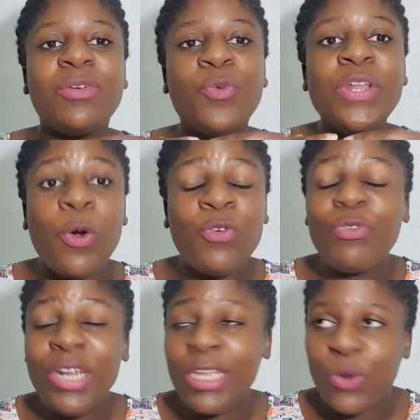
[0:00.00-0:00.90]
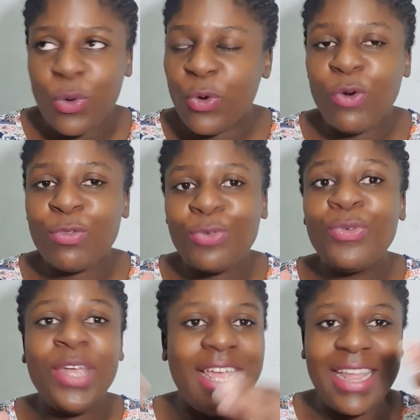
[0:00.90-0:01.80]
We don't really go
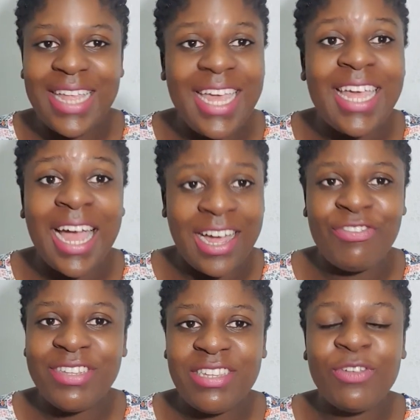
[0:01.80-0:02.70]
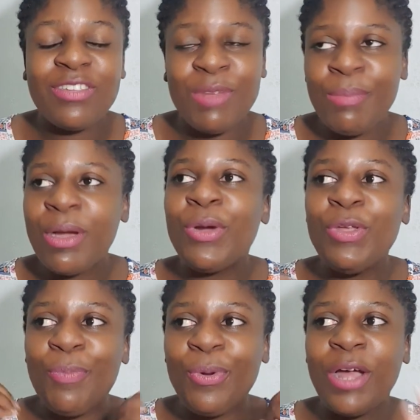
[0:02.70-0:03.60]
through 100 CVs, because remember, when you
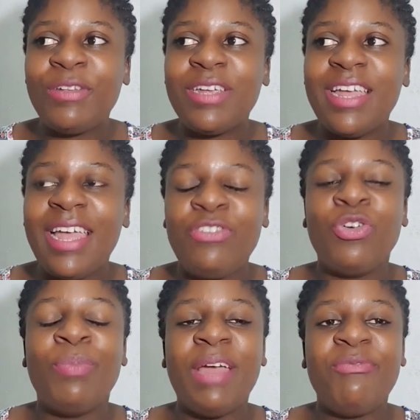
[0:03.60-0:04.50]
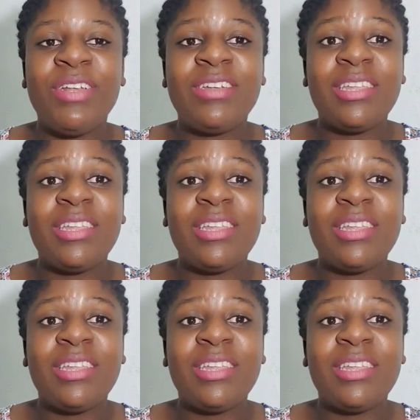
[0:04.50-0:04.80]
put out a job advert,